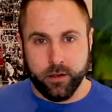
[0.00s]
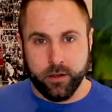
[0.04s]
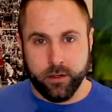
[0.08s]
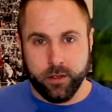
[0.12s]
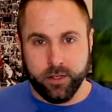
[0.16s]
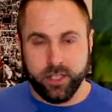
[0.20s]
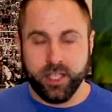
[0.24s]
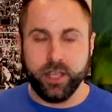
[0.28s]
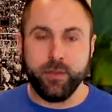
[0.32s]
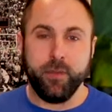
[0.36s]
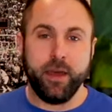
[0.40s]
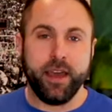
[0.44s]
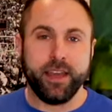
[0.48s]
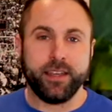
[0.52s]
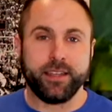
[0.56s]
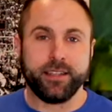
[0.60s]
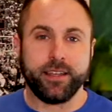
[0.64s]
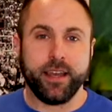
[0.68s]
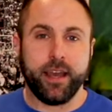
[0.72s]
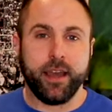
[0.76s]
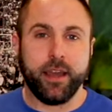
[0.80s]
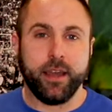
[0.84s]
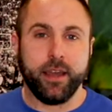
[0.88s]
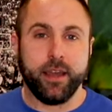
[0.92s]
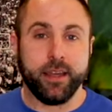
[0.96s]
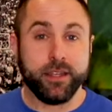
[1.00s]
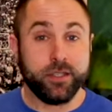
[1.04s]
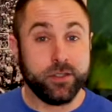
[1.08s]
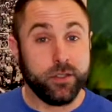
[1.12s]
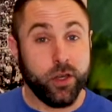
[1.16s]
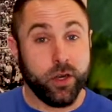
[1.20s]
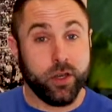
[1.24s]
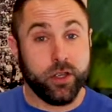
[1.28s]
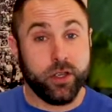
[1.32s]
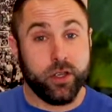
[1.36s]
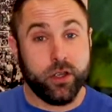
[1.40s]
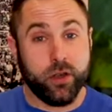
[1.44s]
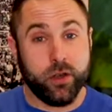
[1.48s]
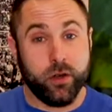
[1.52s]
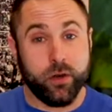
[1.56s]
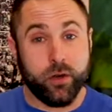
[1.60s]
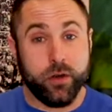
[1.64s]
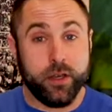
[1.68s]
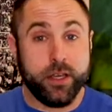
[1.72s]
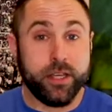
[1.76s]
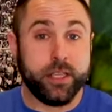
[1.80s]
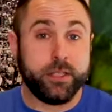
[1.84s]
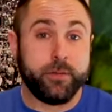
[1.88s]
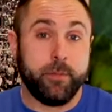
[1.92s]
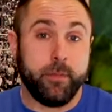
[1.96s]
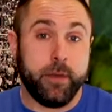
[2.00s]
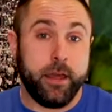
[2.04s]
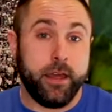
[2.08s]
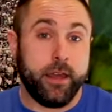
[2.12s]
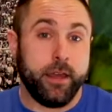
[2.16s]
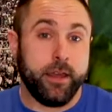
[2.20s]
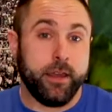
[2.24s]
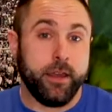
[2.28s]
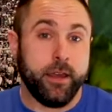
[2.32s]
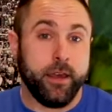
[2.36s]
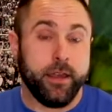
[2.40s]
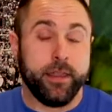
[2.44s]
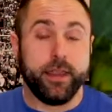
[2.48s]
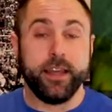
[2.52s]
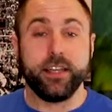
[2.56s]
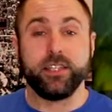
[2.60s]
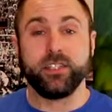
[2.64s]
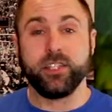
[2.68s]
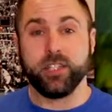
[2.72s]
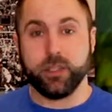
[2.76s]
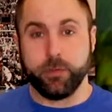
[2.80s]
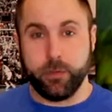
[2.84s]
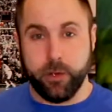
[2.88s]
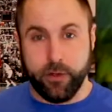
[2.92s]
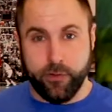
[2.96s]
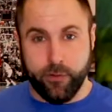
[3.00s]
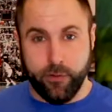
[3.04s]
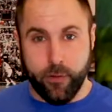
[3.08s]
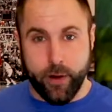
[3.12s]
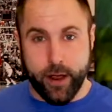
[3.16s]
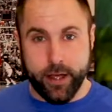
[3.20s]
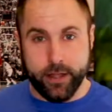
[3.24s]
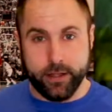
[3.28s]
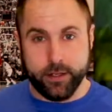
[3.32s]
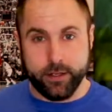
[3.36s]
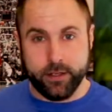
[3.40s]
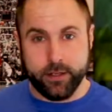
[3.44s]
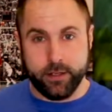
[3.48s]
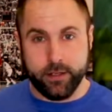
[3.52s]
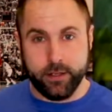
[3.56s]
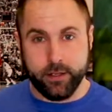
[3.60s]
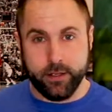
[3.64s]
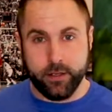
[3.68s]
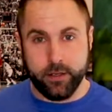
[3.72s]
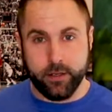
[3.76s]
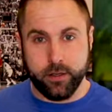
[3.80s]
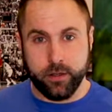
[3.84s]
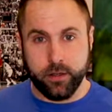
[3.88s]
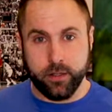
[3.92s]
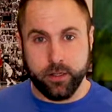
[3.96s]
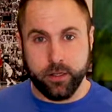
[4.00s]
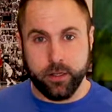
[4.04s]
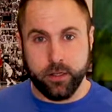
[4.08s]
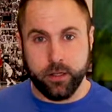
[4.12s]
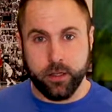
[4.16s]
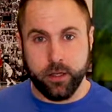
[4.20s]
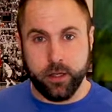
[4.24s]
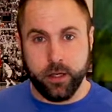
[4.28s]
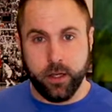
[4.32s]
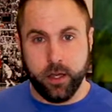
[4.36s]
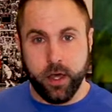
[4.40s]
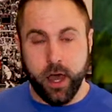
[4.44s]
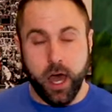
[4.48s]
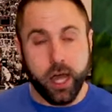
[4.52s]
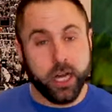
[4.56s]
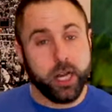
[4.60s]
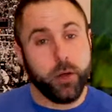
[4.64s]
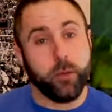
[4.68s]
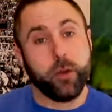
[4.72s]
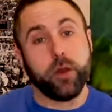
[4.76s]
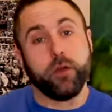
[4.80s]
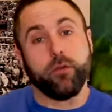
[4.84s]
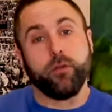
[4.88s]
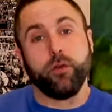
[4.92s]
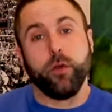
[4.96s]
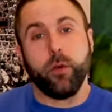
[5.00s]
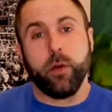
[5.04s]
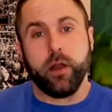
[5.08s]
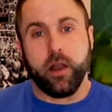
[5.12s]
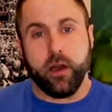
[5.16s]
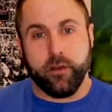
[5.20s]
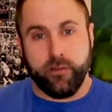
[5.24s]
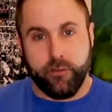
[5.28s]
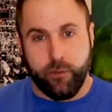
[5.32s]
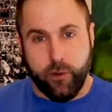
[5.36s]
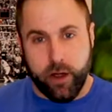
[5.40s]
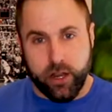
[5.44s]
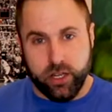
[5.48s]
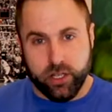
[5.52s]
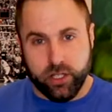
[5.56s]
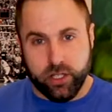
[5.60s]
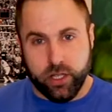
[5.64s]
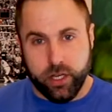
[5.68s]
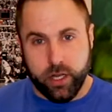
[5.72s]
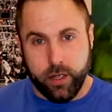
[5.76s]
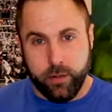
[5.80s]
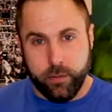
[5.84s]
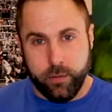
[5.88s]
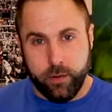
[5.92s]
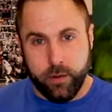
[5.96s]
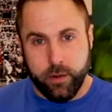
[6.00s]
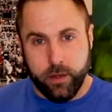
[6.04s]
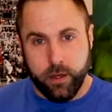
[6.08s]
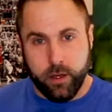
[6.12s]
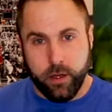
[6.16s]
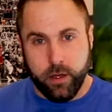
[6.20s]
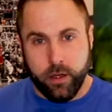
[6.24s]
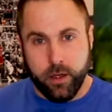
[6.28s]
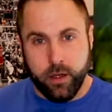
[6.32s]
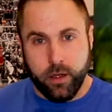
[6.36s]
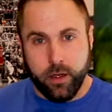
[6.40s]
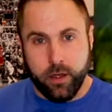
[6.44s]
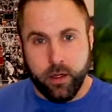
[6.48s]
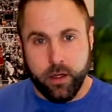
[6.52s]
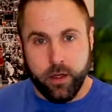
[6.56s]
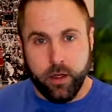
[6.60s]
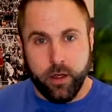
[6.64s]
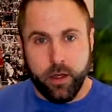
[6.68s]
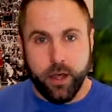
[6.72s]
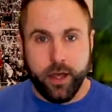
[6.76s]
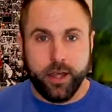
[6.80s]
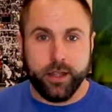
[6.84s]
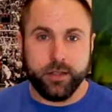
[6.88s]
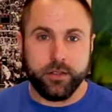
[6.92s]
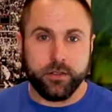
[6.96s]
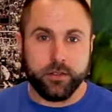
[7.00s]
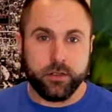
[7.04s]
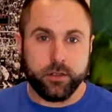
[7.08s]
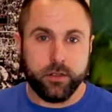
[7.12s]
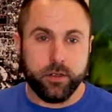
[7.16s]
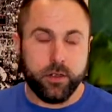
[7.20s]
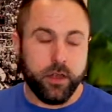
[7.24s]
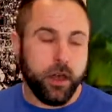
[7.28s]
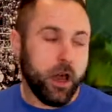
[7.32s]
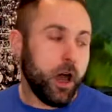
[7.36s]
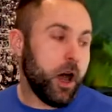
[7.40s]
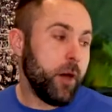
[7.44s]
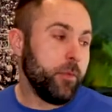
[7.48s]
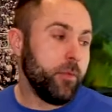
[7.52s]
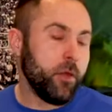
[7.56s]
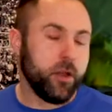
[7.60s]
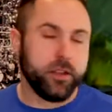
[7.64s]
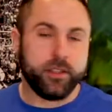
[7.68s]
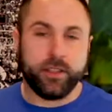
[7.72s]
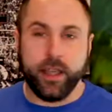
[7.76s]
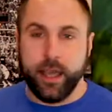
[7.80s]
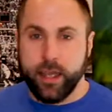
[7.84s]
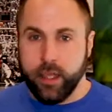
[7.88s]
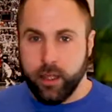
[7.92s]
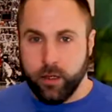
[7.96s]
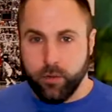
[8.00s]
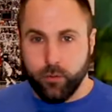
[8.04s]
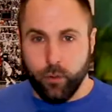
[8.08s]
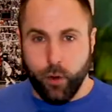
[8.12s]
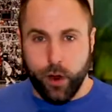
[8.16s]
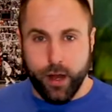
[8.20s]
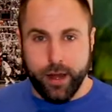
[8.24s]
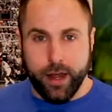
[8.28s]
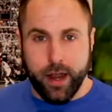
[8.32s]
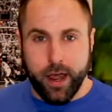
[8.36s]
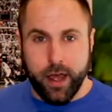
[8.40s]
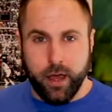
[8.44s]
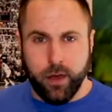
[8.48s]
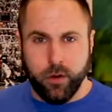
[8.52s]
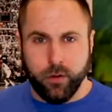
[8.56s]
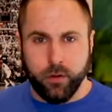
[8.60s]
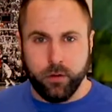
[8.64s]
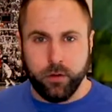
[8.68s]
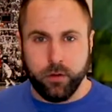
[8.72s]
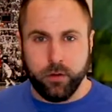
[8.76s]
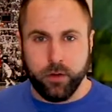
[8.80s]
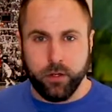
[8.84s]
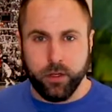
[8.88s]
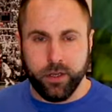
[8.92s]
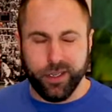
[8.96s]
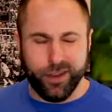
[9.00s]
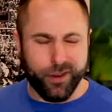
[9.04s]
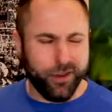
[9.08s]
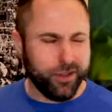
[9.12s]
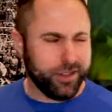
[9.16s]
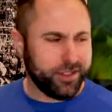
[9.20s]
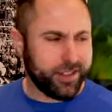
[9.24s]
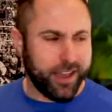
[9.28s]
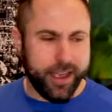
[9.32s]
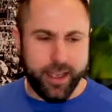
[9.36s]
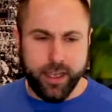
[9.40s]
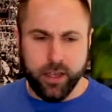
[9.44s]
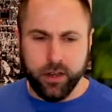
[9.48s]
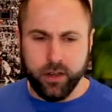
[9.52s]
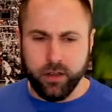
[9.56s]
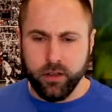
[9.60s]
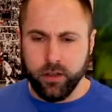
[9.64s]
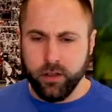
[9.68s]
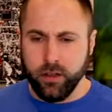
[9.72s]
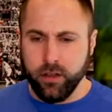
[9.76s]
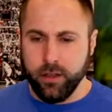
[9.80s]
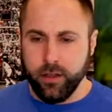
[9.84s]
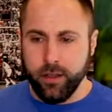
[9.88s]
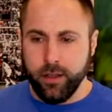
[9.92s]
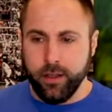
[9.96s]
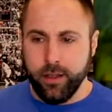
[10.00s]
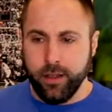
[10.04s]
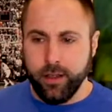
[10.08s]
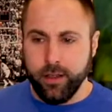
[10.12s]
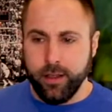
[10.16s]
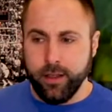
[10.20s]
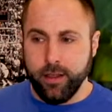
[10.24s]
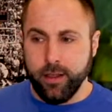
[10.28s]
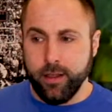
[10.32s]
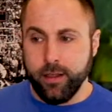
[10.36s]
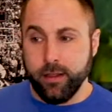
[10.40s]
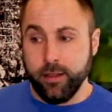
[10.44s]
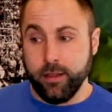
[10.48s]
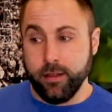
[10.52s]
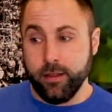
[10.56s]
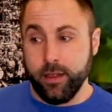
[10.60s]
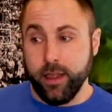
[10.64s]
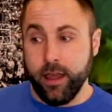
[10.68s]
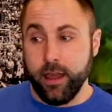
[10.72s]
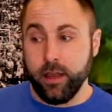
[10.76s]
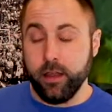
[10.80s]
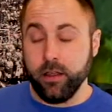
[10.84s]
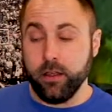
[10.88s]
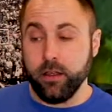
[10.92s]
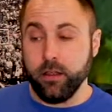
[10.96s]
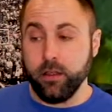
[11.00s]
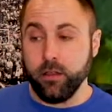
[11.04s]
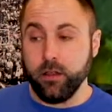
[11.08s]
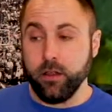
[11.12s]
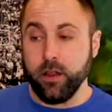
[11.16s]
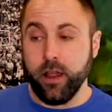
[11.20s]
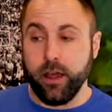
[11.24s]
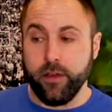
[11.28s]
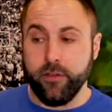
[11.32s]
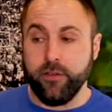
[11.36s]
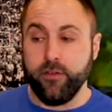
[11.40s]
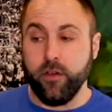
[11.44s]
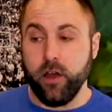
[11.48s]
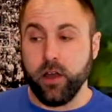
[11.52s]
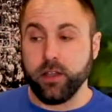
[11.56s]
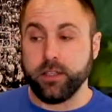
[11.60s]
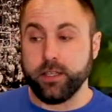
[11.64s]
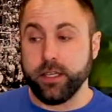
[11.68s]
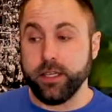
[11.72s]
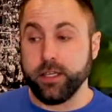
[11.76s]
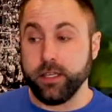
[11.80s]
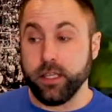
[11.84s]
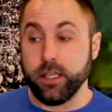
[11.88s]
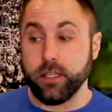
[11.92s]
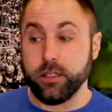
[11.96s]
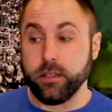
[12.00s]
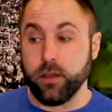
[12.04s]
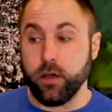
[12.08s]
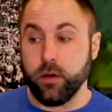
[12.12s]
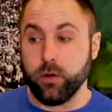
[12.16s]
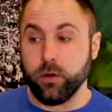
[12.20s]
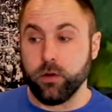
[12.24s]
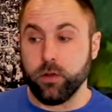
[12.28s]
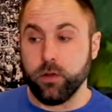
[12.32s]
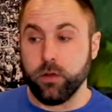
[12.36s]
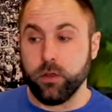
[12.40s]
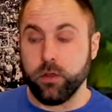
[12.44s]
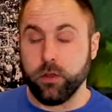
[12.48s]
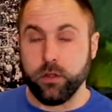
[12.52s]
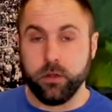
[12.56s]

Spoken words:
She may say, it's not you, it's me. Let's just be friends. I don't want to ruin our friendship. And I'm not dating right now. You're not dating? Lady, you're like 13 years old.